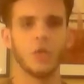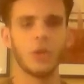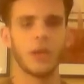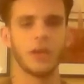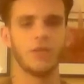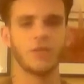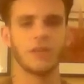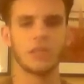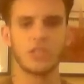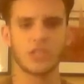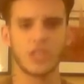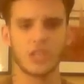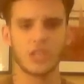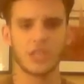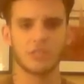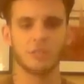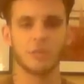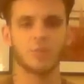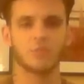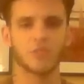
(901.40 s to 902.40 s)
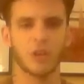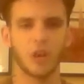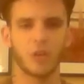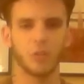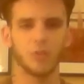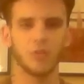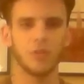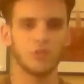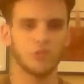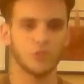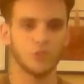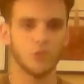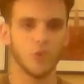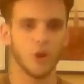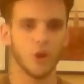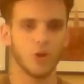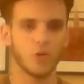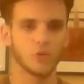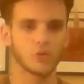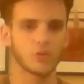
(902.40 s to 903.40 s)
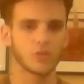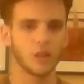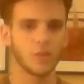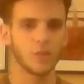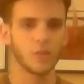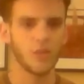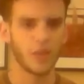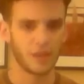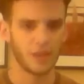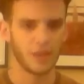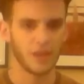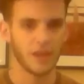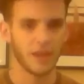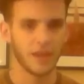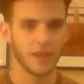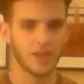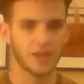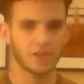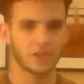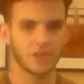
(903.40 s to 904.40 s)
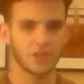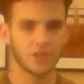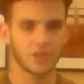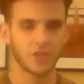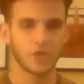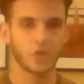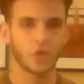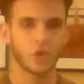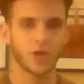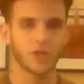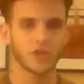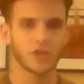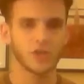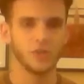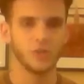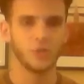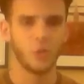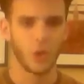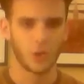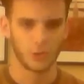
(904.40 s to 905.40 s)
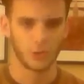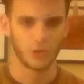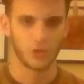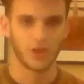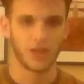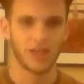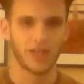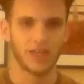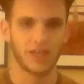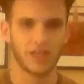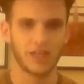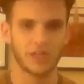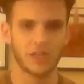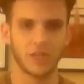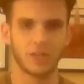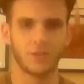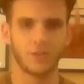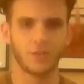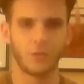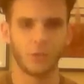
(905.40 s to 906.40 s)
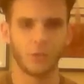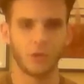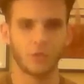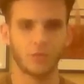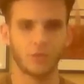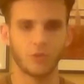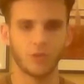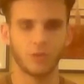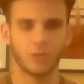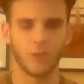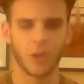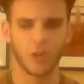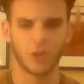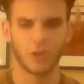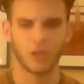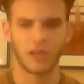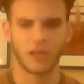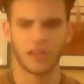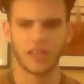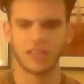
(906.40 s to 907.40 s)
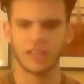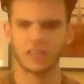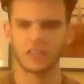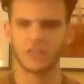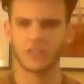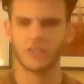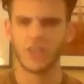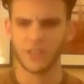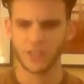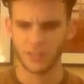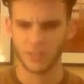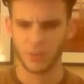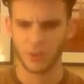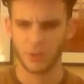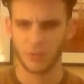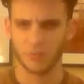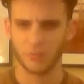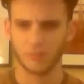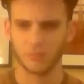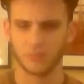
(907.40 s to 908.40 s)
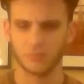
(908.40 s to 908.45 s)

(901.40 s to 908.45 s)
we have conceded that we probably do owe something. It is just a question of whether or not it is affordable and whether or not it is feasible.